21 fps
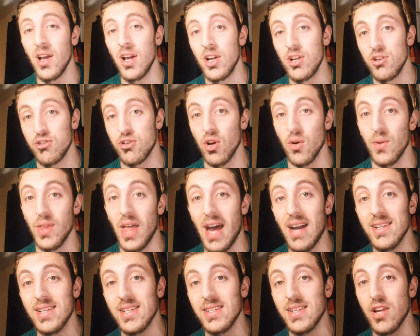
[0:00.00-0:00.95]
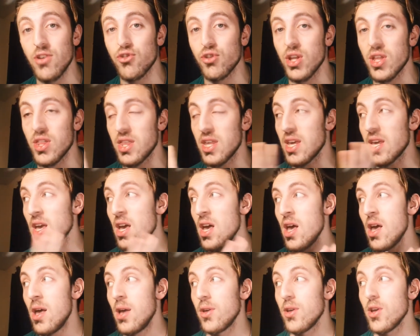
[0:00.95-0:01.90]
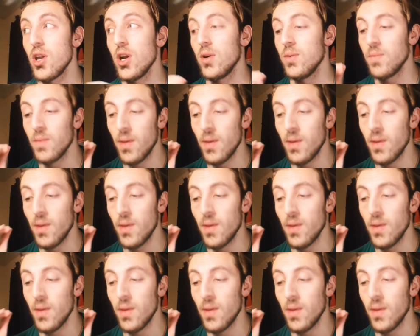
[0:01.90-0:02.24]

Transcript: So that is essentially the, you know,